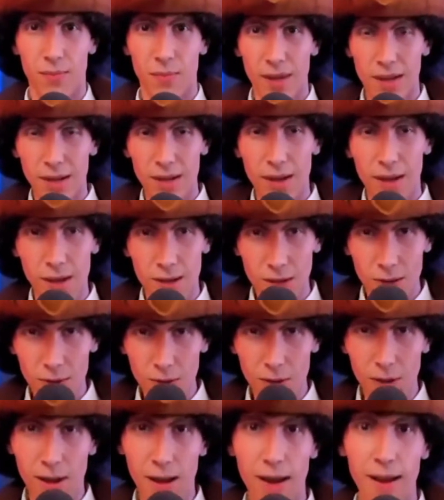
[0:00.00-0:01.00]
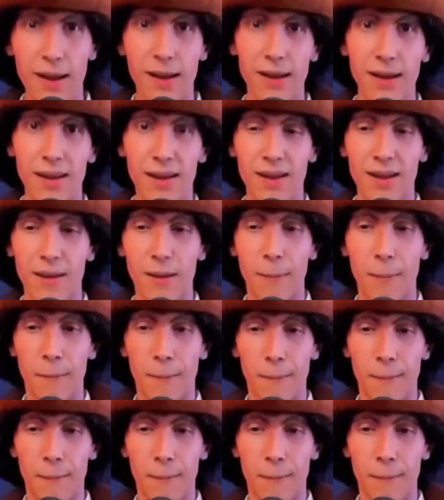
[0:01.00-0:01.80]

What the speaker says: an underlying